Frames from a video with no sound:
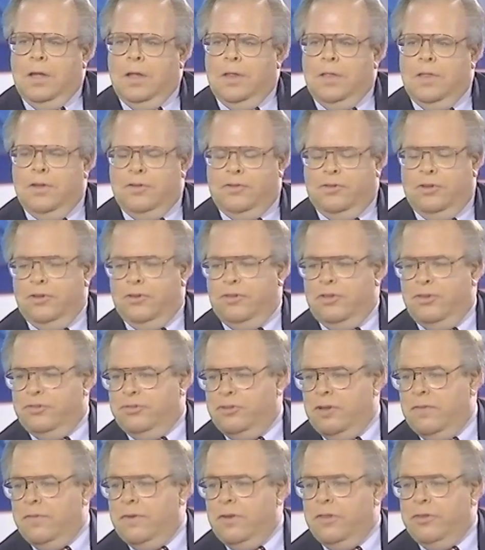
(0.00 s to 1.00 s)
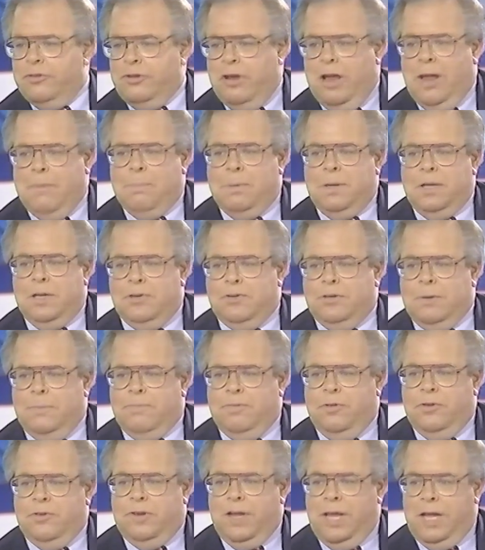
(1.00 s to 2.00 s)
This is the 7th championship
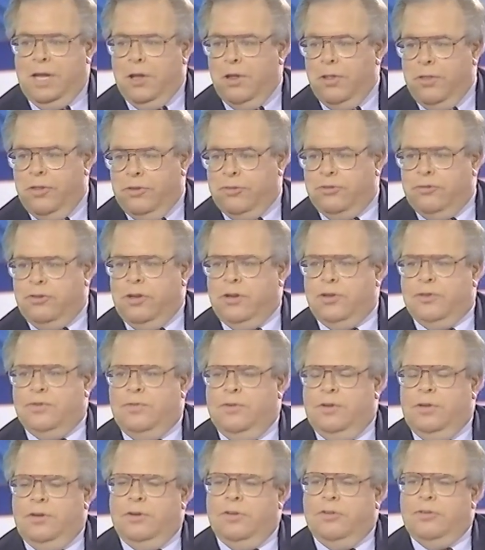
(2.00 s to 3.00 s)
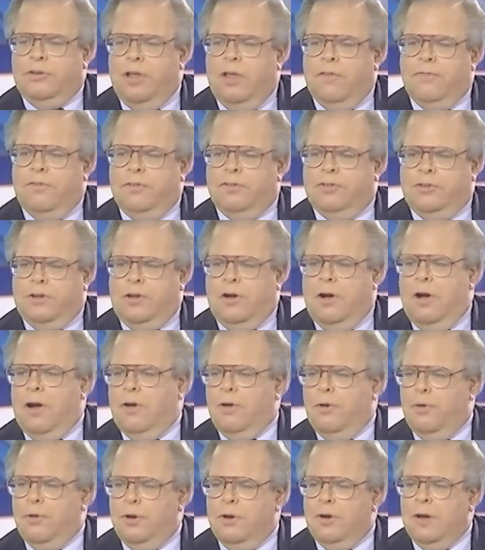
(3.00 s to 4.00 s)
for Dale, the 6th for yourself as a car
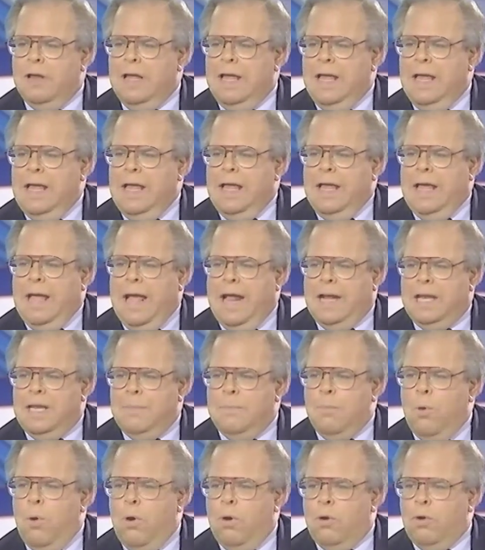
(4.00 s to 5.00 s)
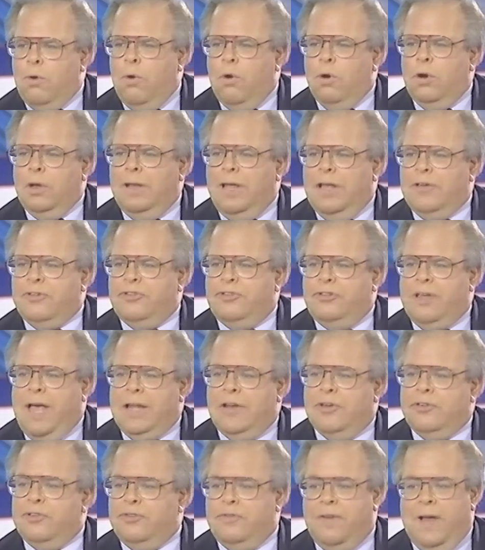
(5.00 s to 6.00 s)
owner. Any more or less
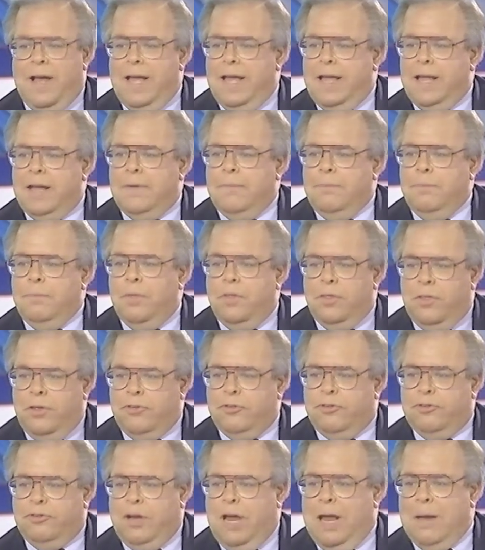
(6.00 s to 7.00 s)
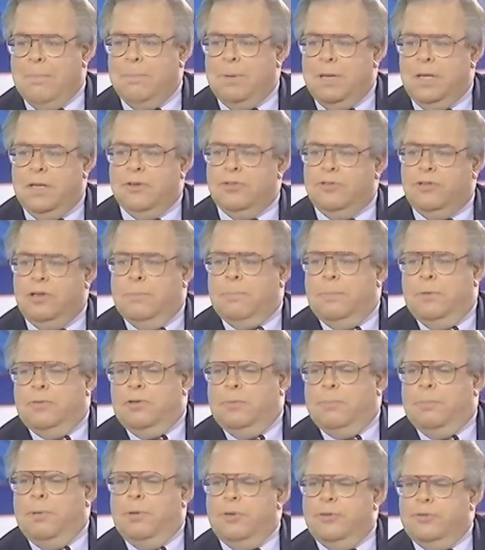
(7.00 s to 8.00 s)
satisfying, this championship as
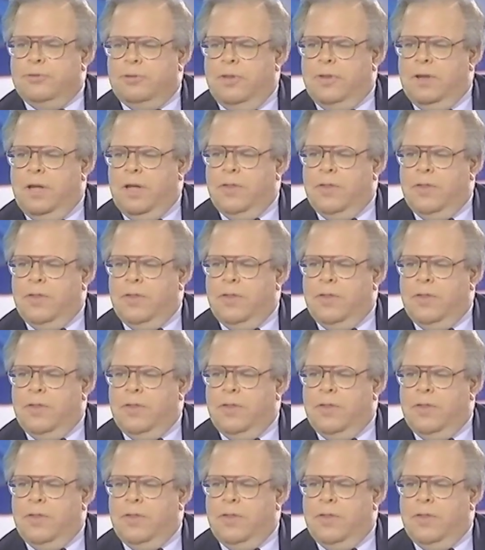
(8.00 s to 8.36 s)
opposed to the